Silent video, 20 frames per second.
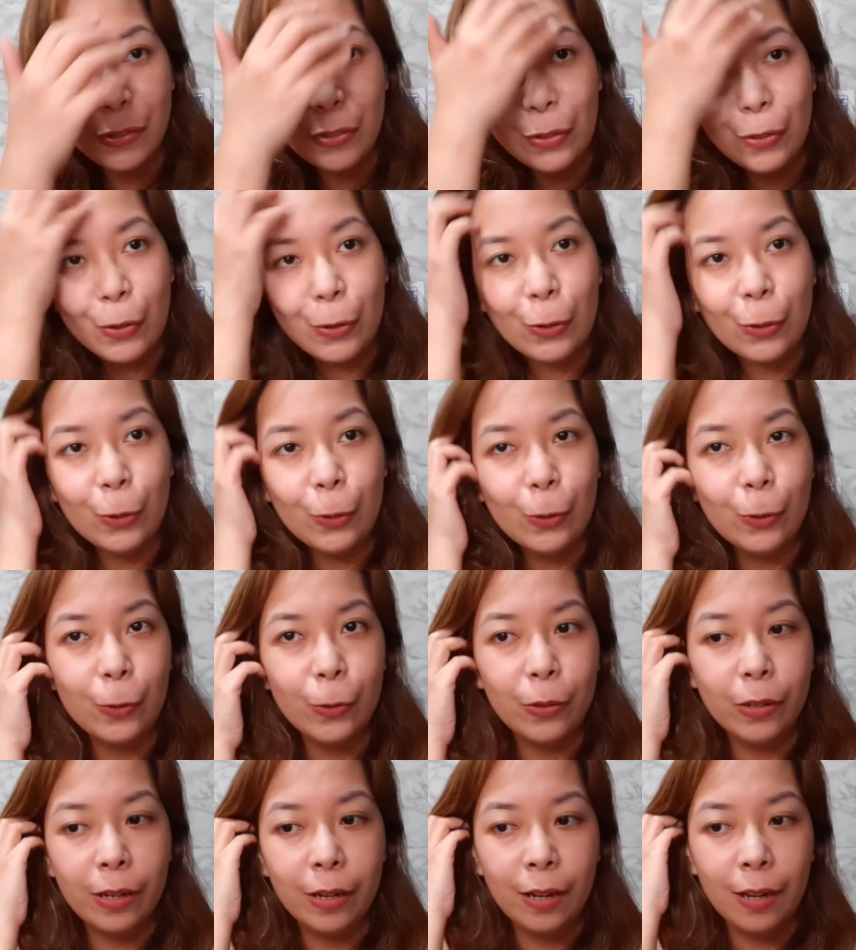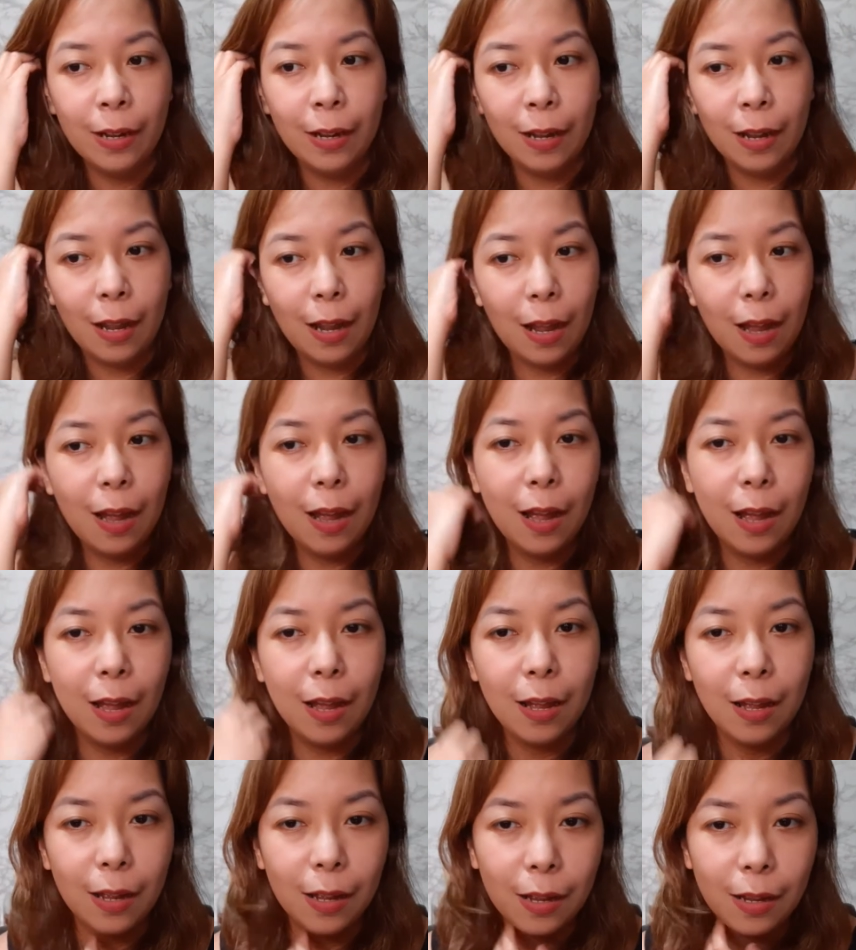So,
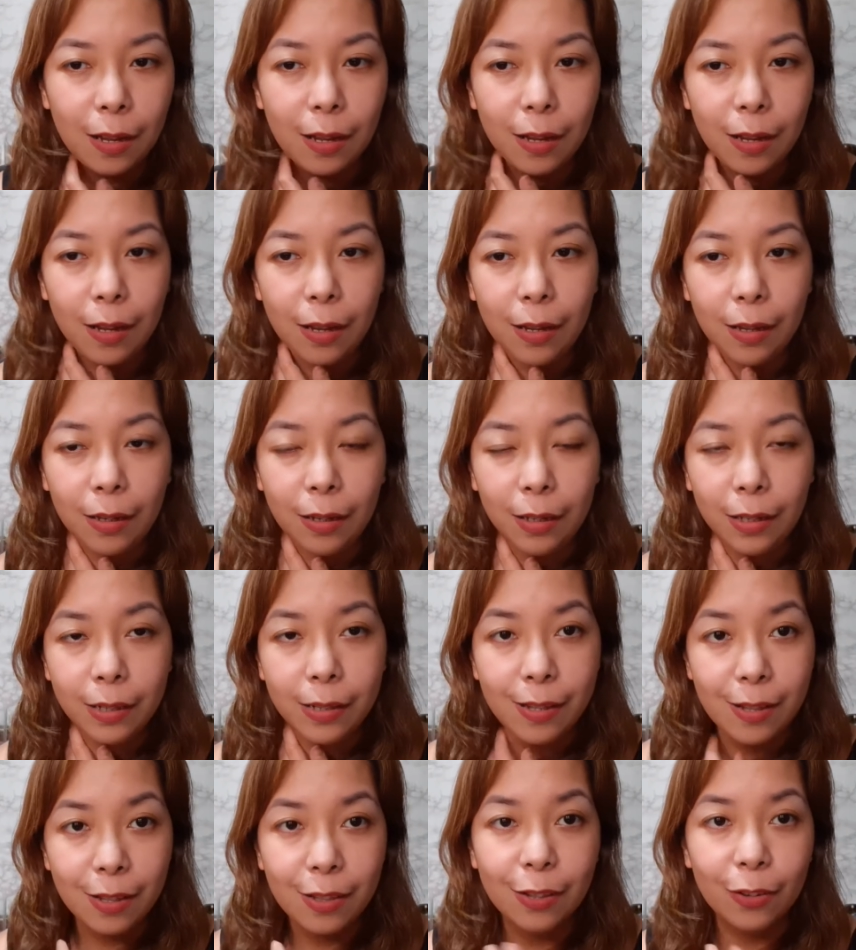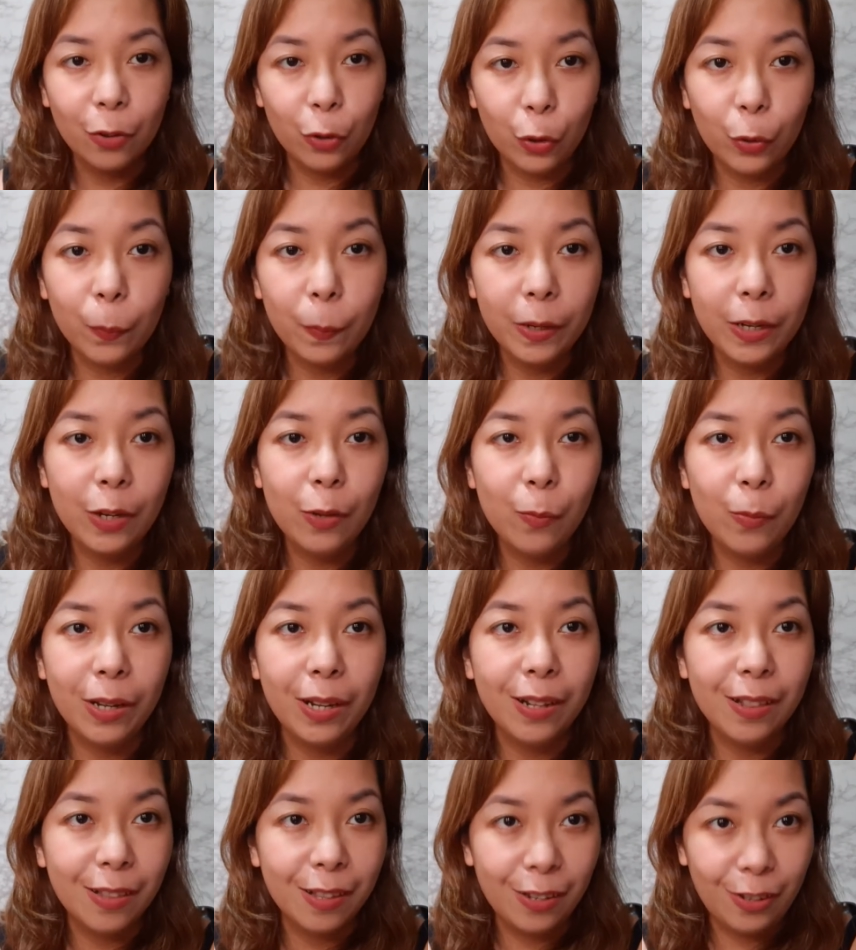uh, since it opened na yung
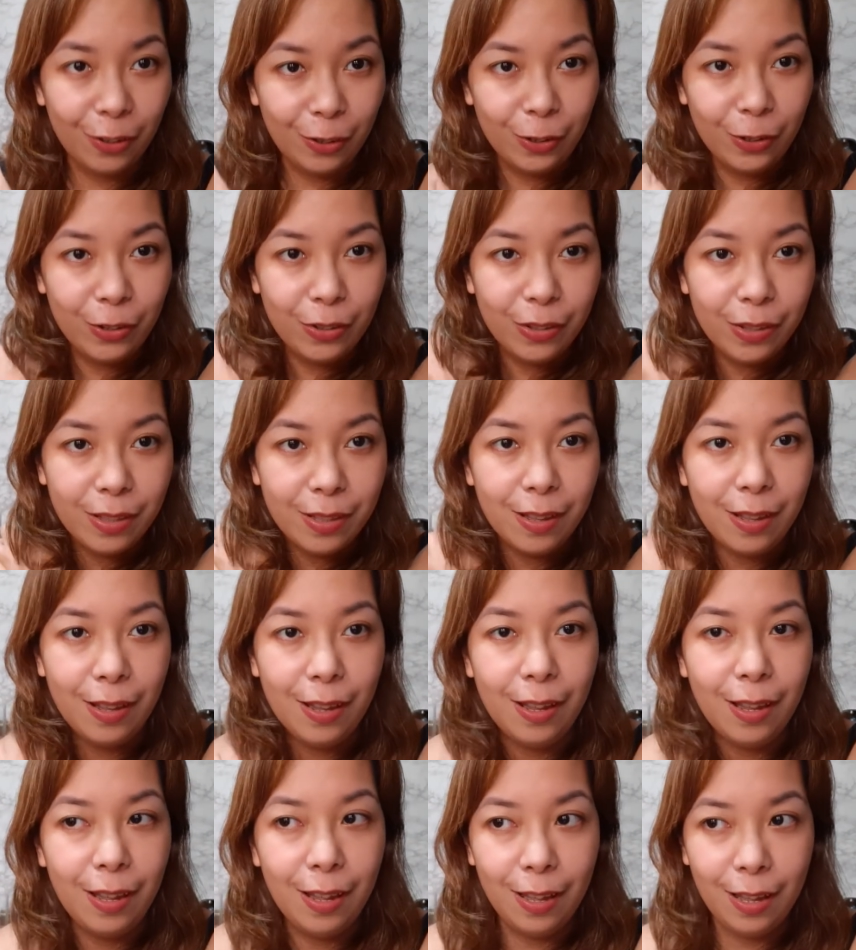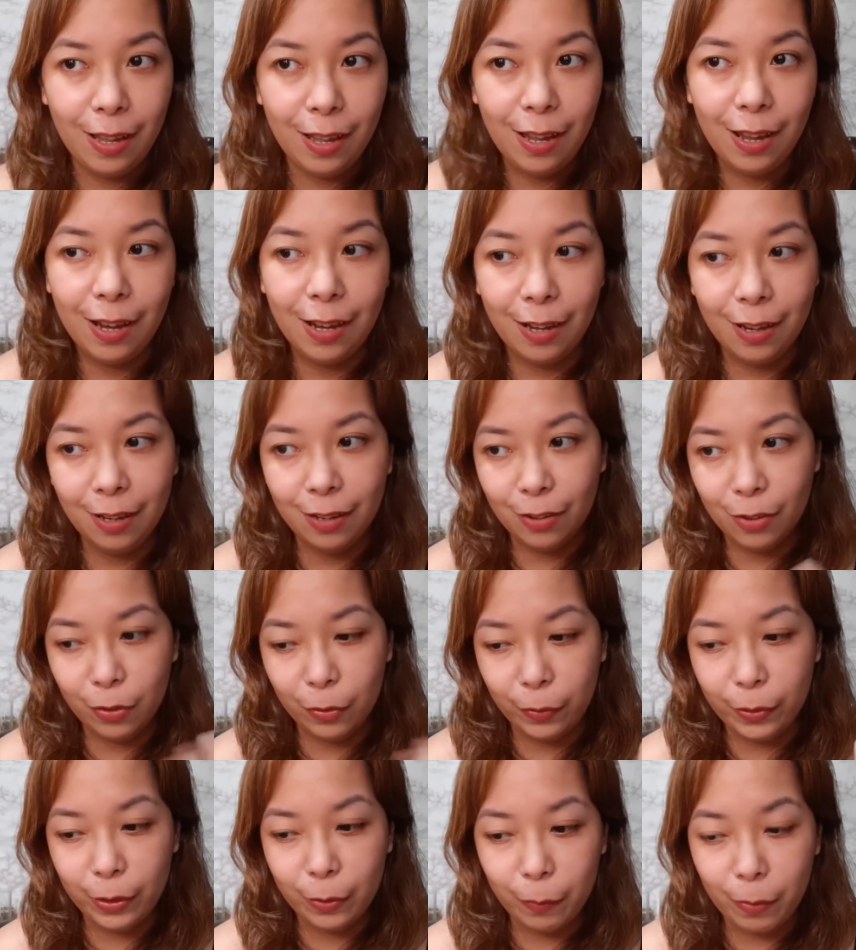mga salons, and it's
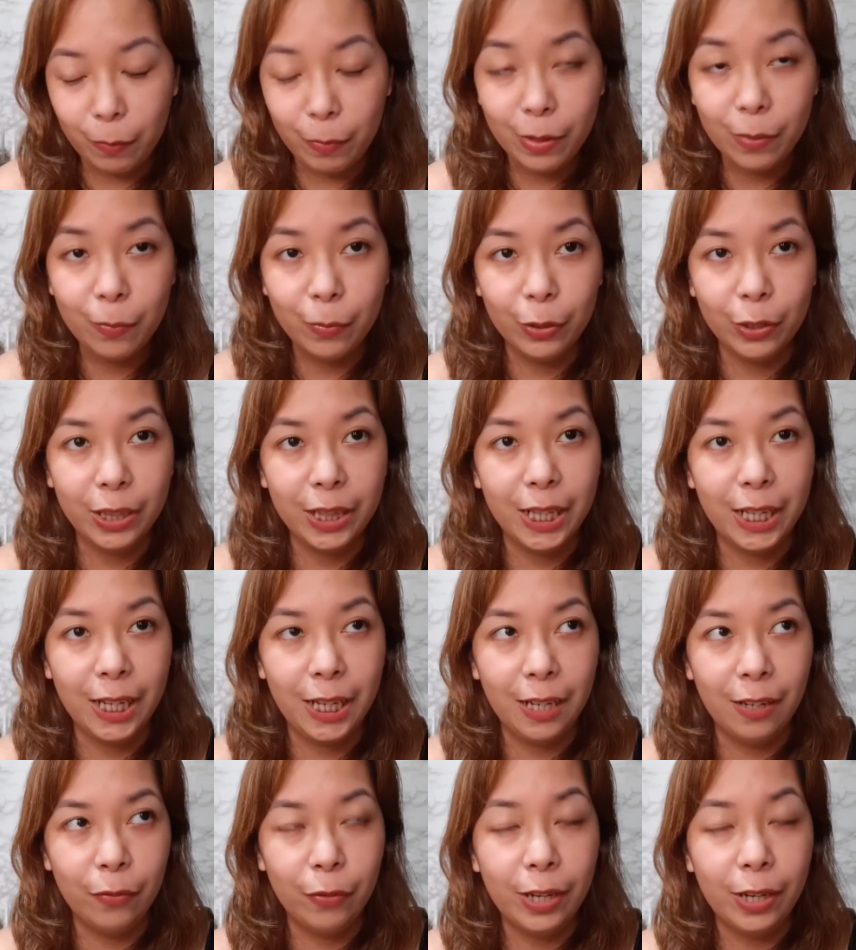going to be my birthday.